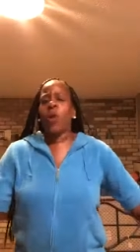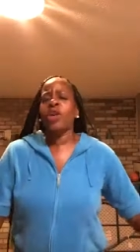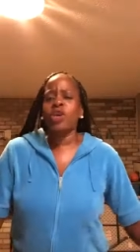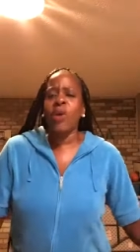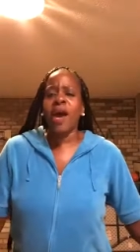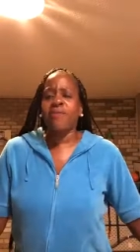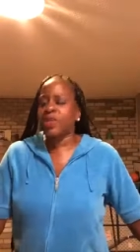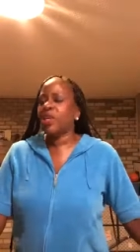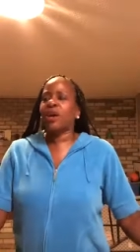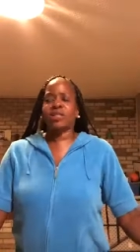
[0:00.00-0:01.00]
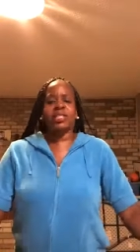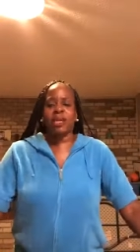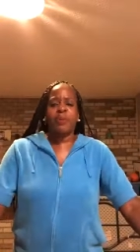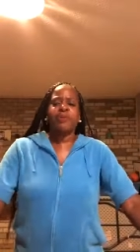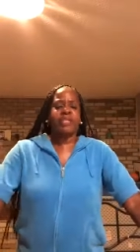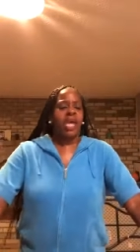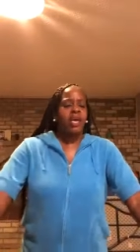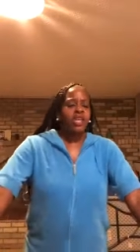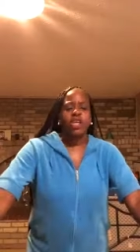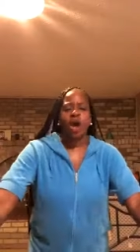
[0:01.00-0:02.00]
Will you ever, you know, sometimes people say,
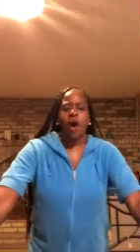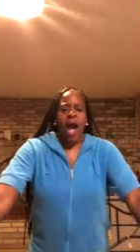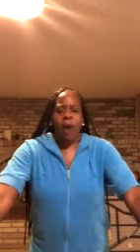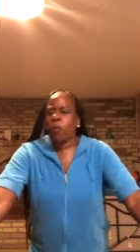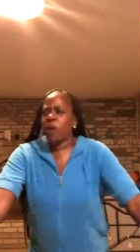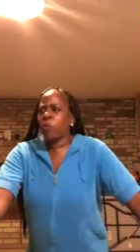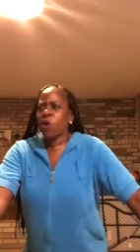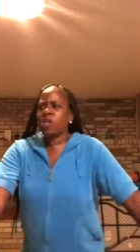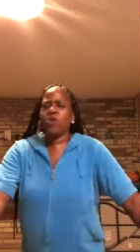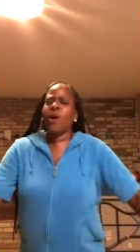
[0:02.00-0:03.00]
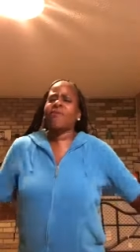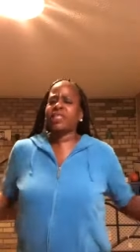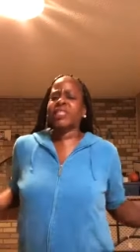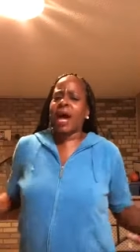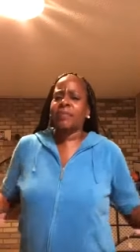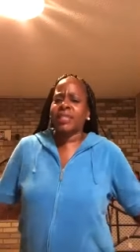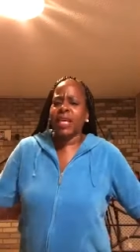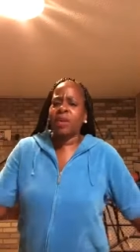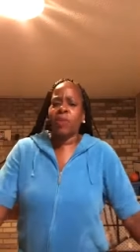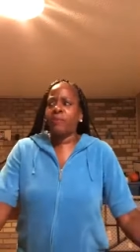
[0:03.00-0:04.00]
you know, uh, will, will you ever stop
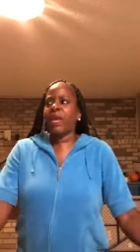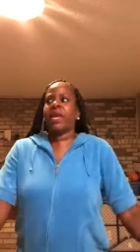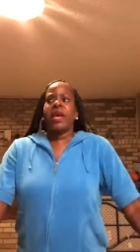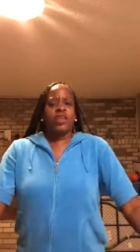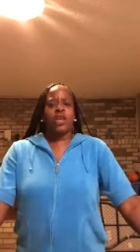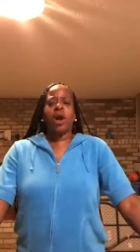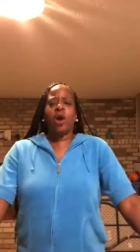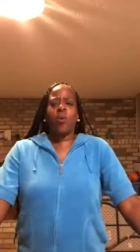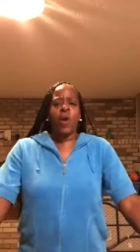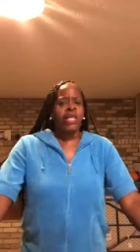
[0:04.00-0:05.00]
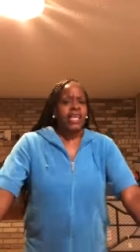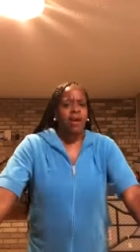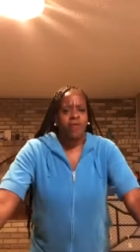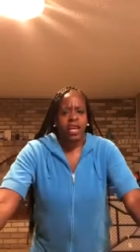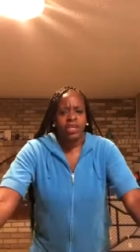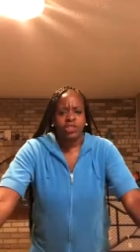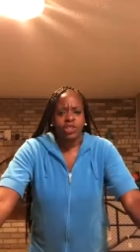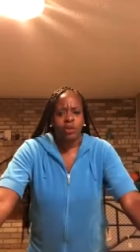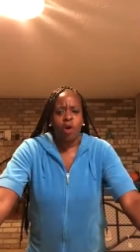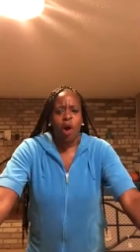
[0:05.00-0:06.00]
dealing with me? You know, is our
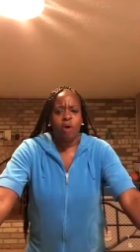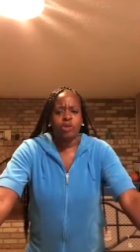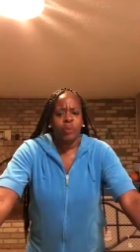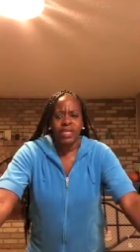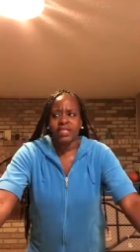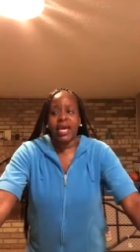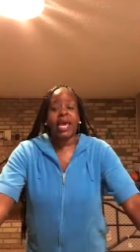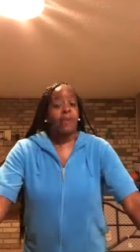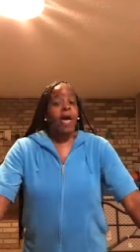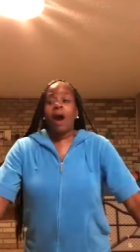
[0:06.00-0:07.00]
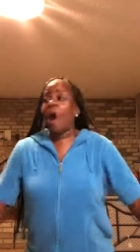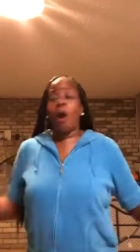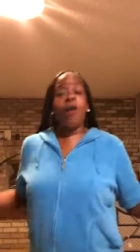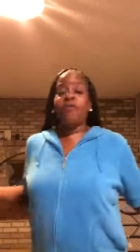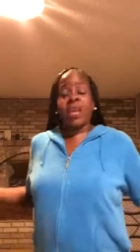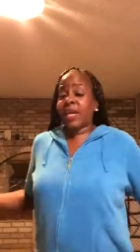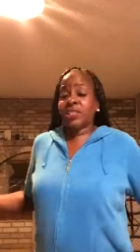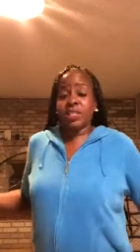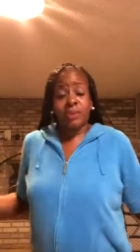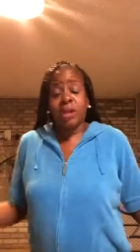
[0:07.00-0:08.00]
relationship going to always be the same? All
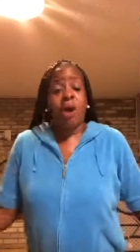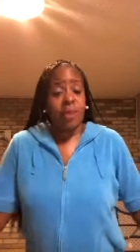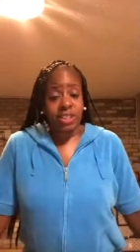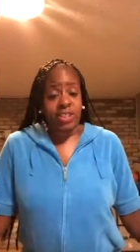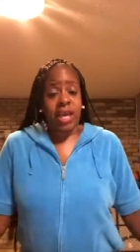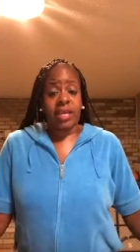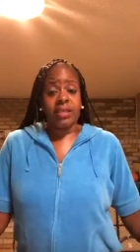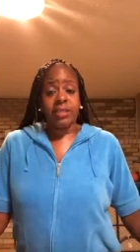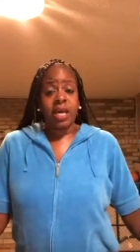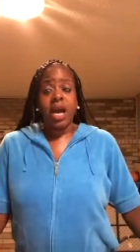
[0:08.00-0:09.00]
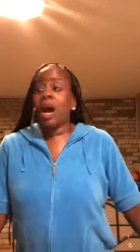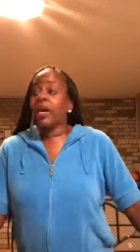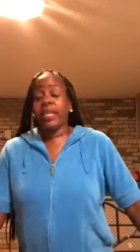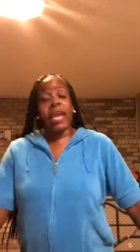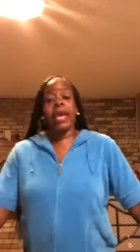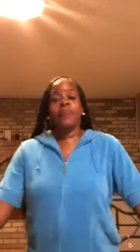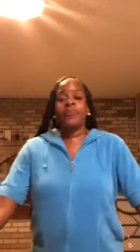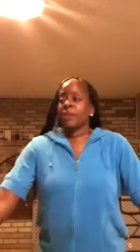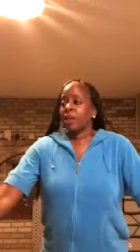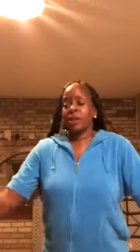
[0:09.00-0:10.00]
relationships always change.
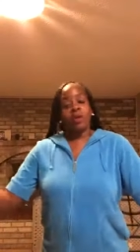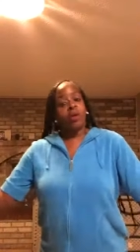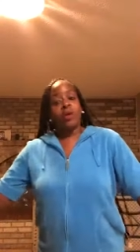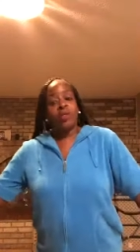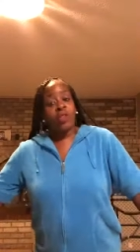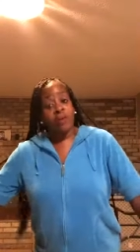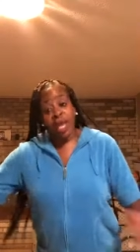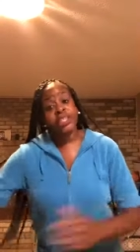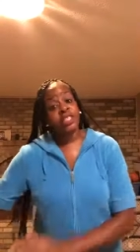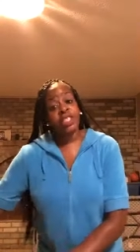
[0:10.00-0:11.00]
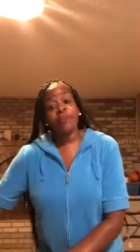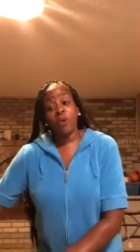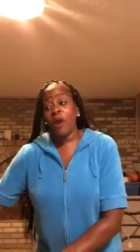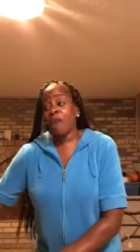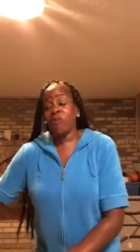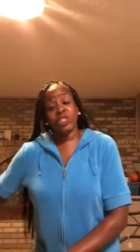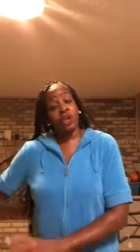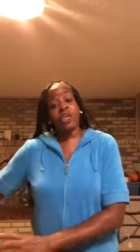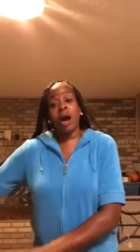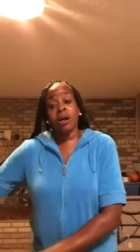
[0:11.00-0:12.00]
Again, the relationship you have with
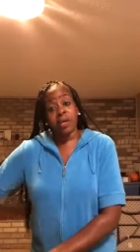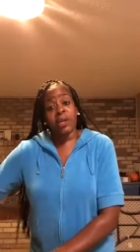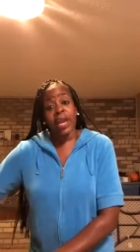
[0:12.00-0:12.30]
your younger